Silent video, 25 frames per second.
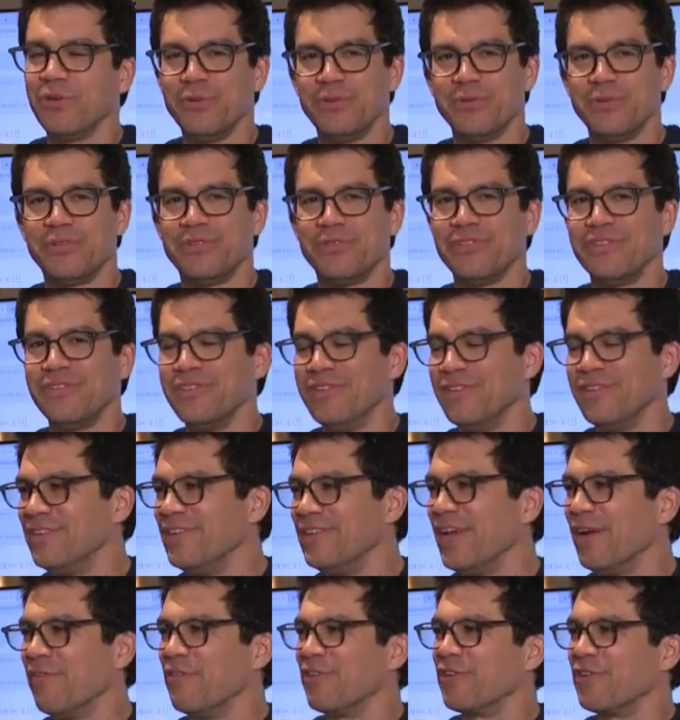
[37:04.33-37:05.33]
who
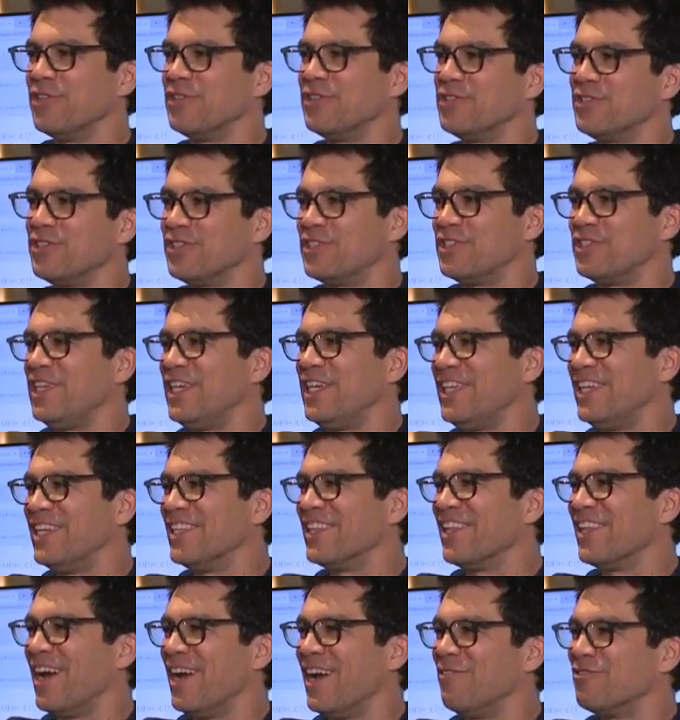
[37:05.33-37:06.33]
never could succeed
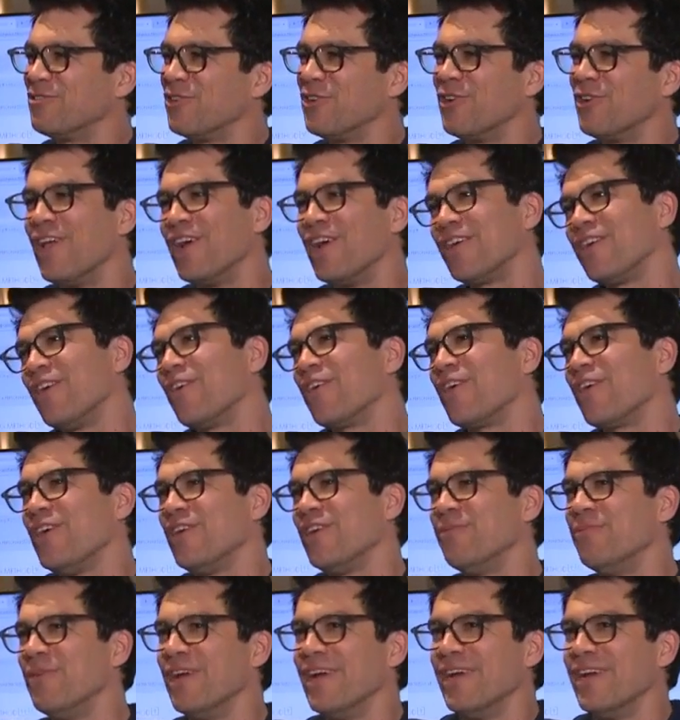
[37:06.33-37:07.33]
in life. So they're like,
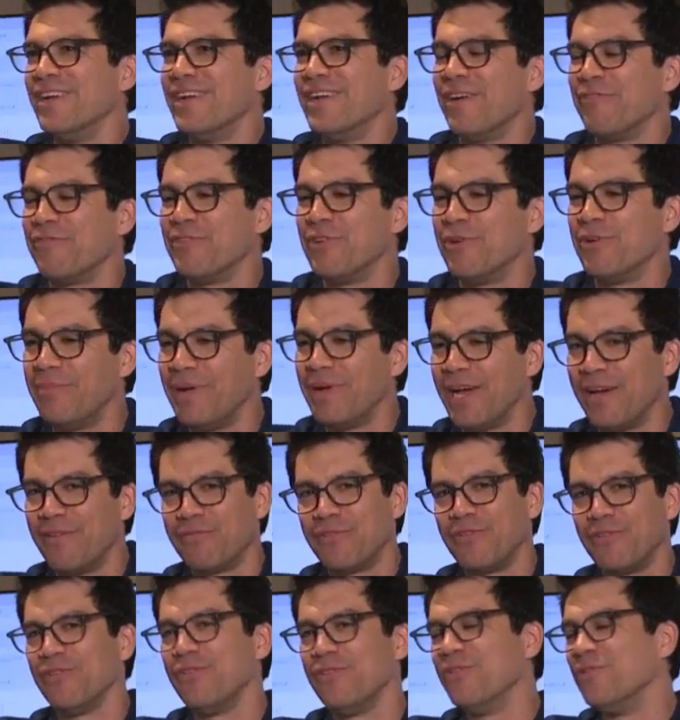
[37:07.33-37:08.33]
okay, man, I feel
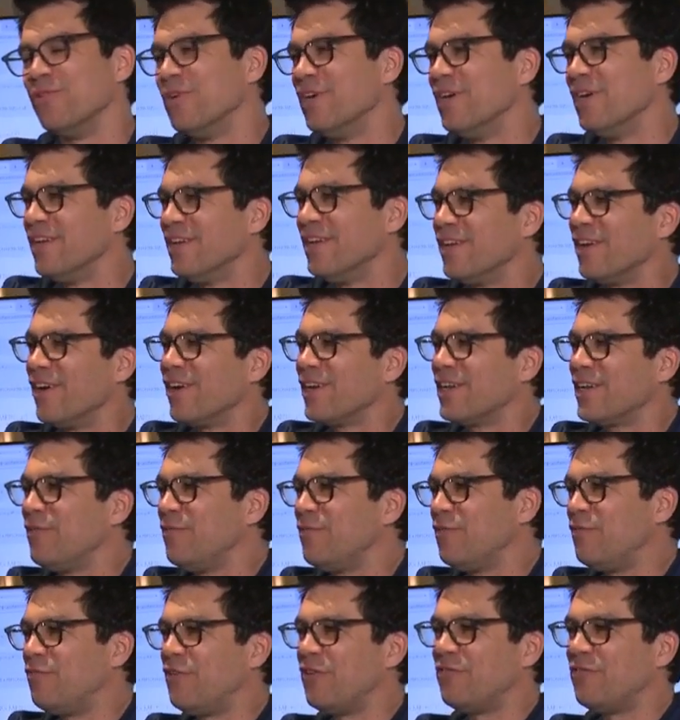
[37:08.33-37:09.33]
bad for you. I'll
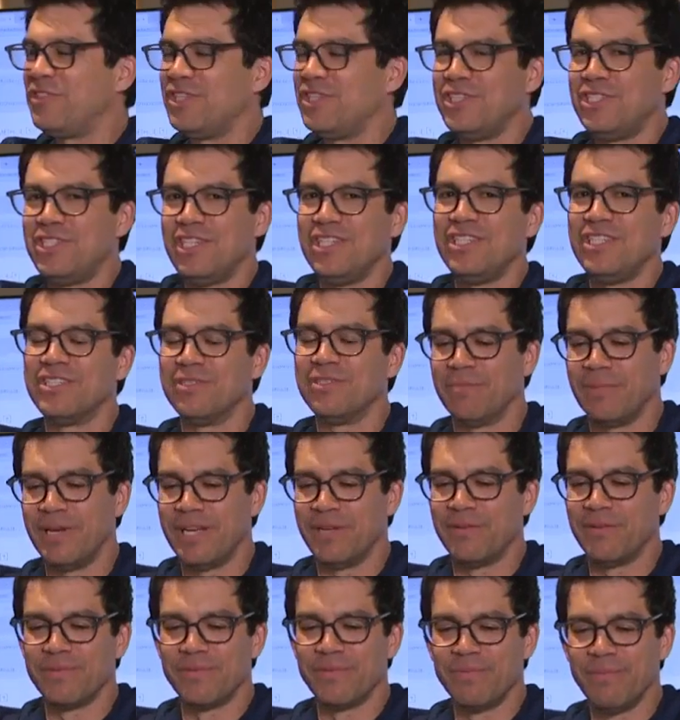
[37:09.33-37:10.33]
give you 50 G's to
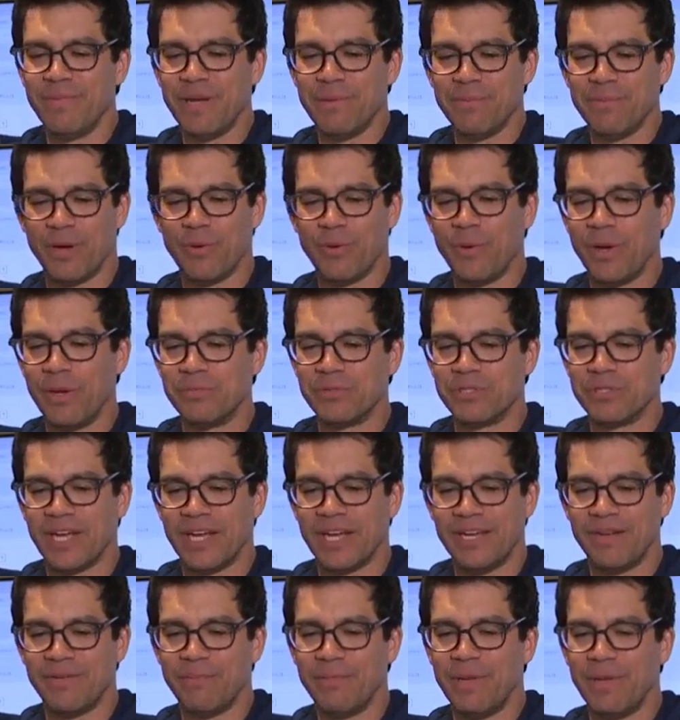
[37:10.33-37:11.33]
make, make my
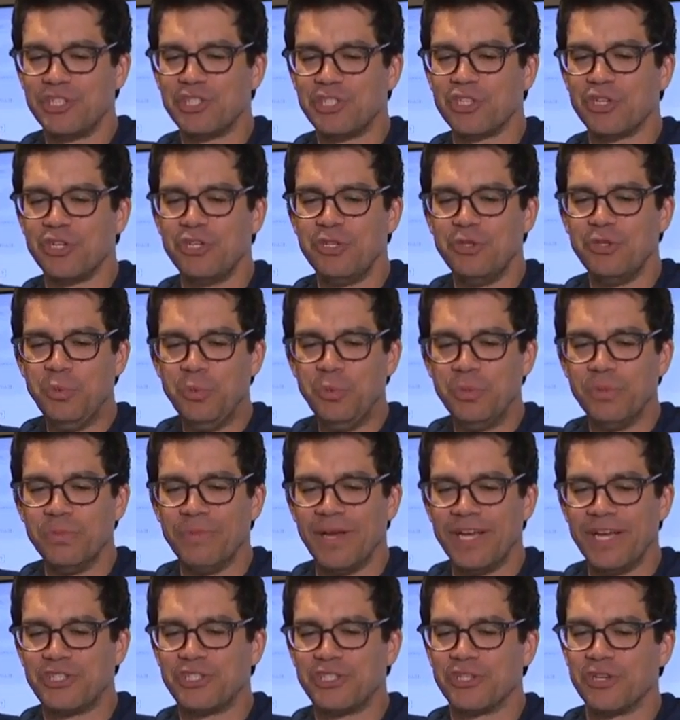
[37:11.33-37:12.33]
website. Make sure you,
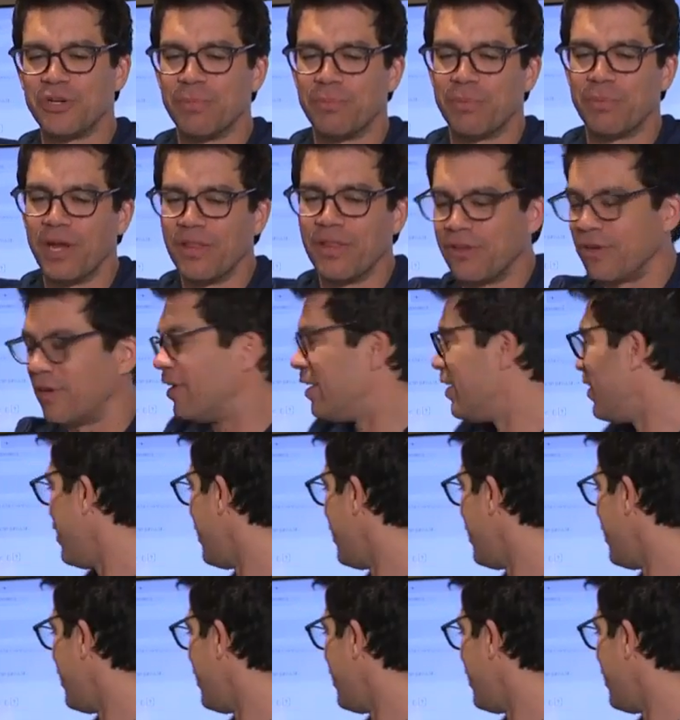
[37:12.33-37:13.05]
make sure, brother,